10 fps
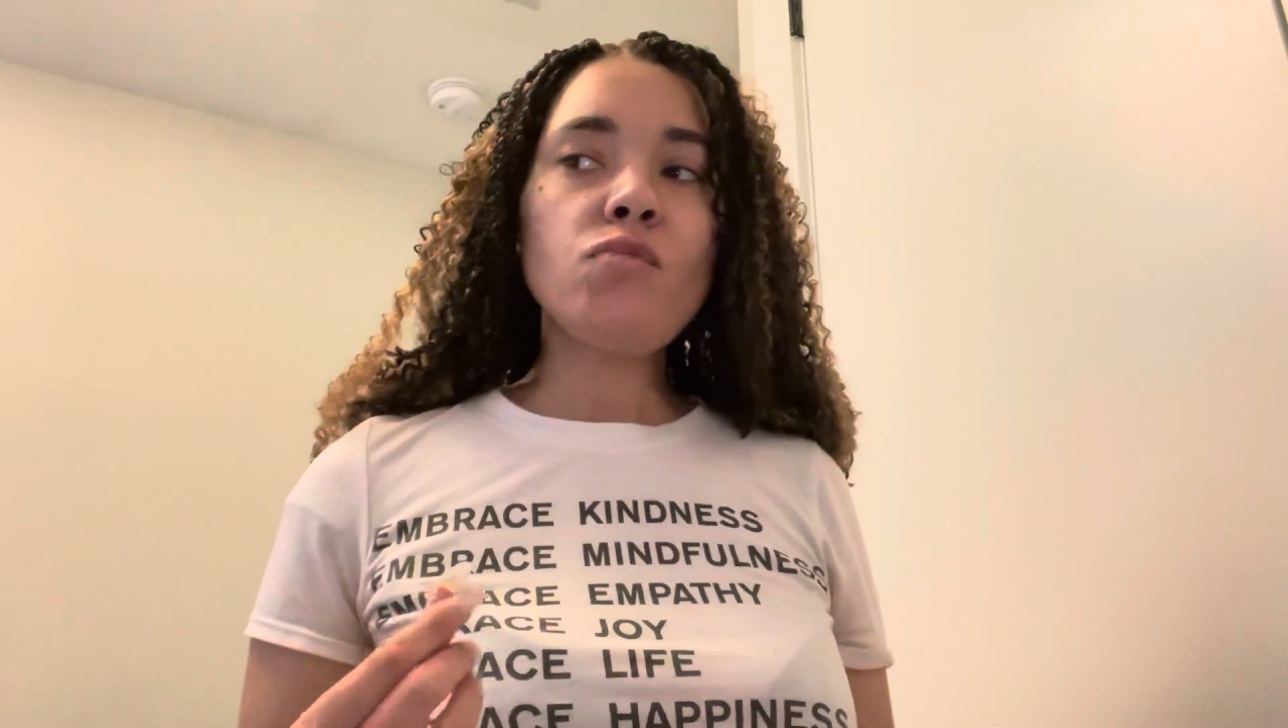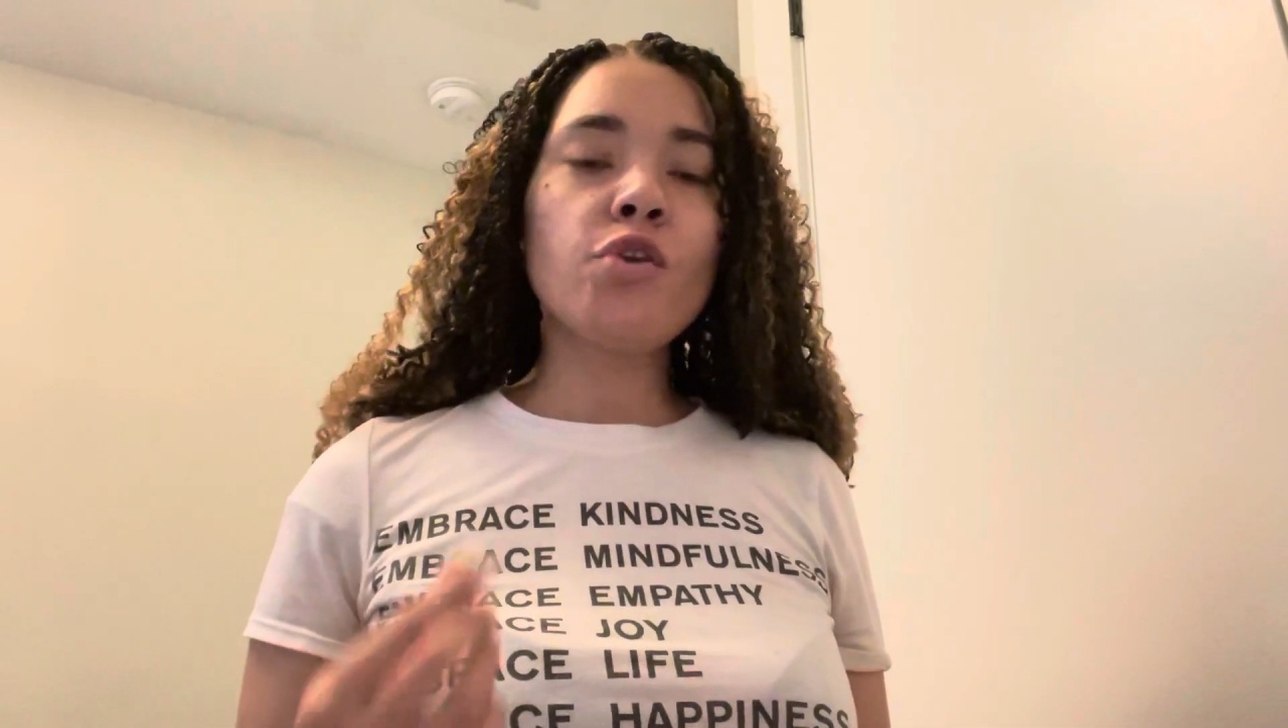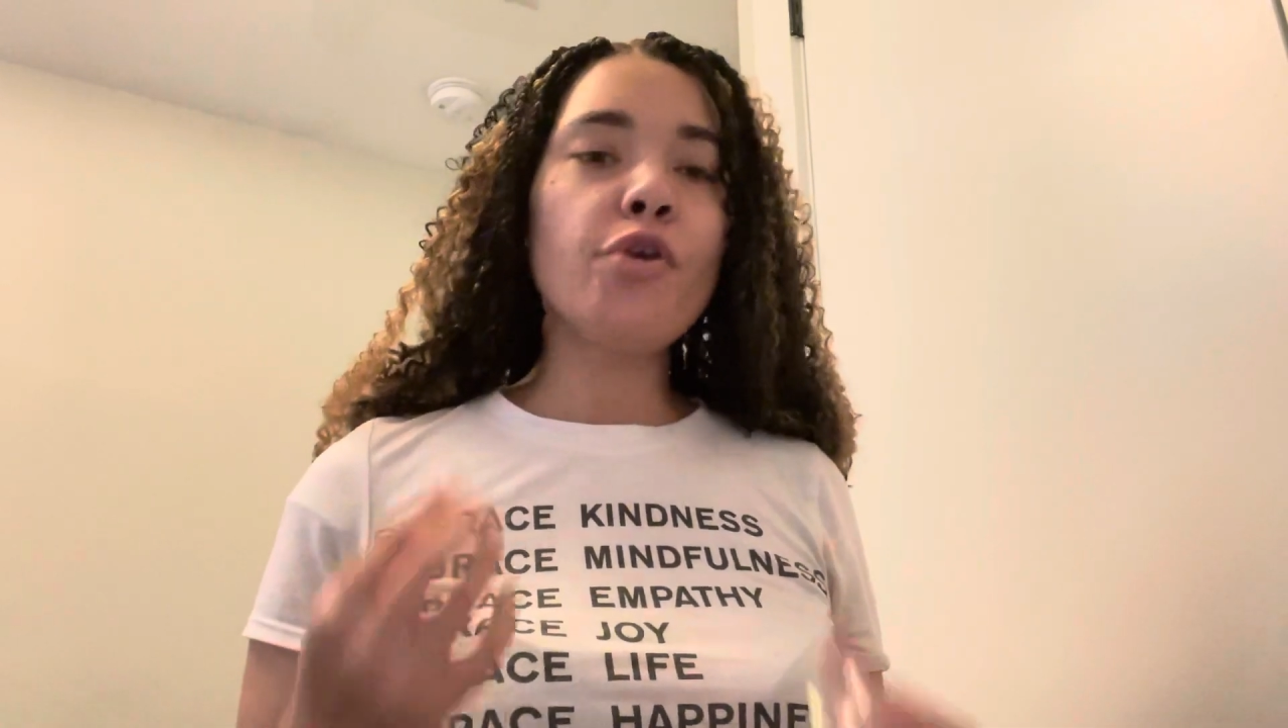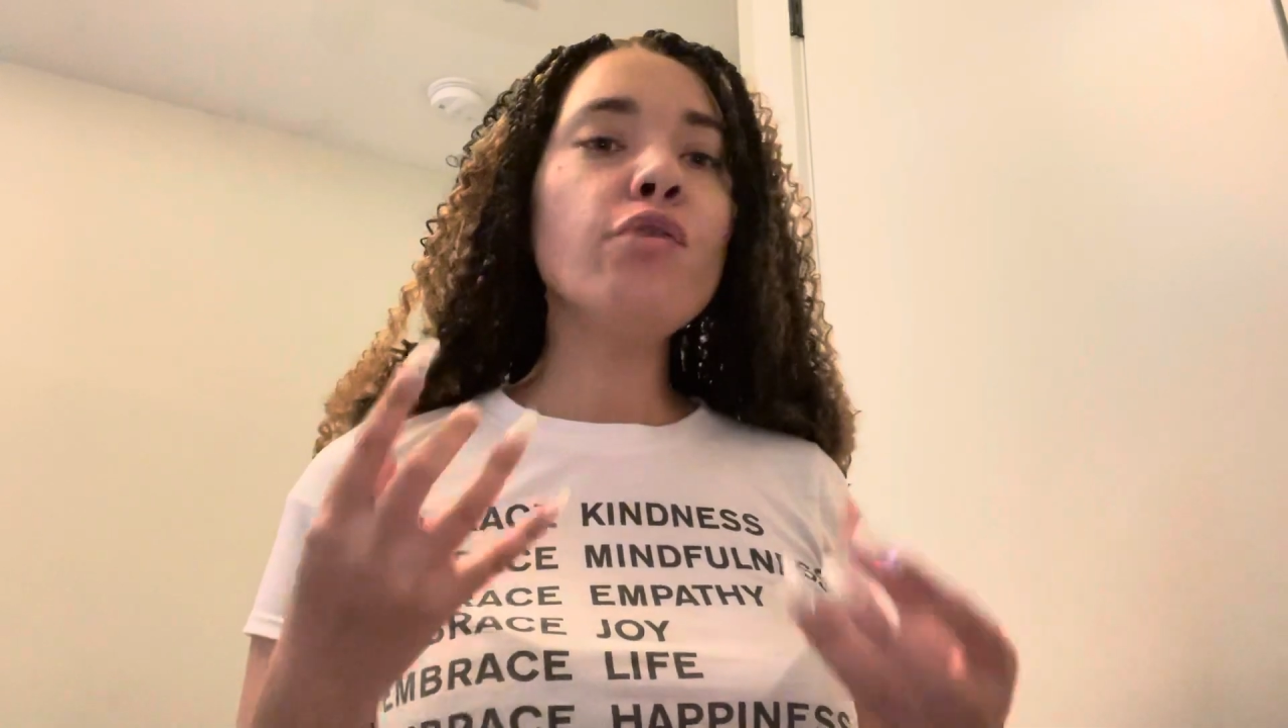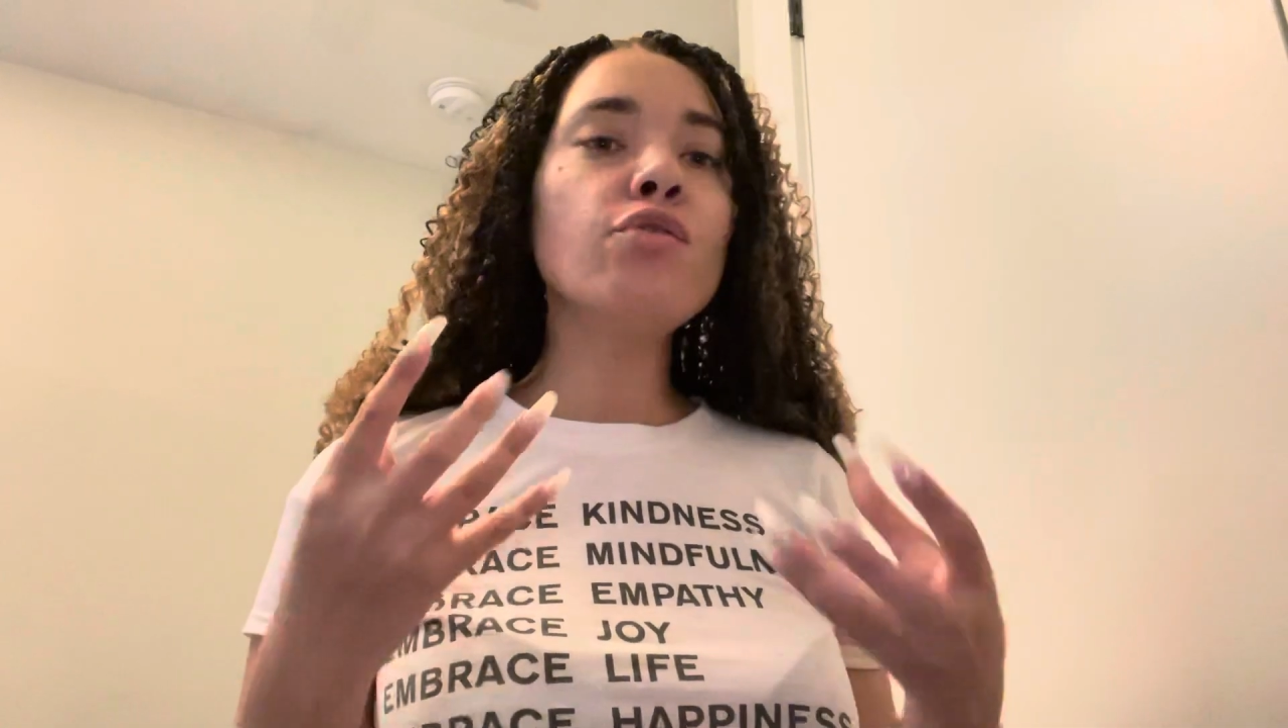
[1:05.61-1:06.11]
you'll